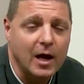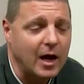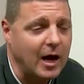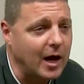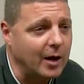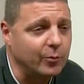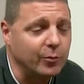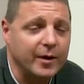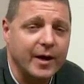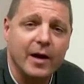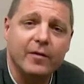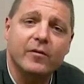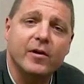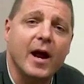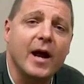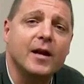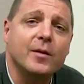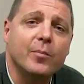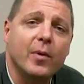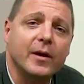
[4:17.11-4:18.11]
Um, um,
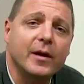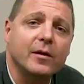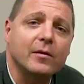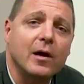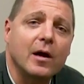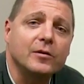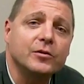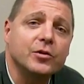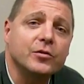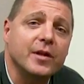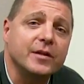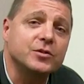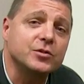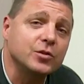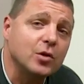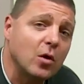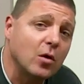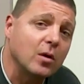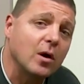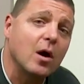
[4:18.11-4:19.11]
whenever anybody around you that
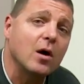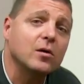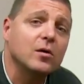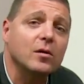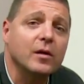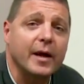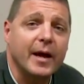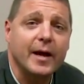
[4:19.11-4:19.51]
you know, an uncle,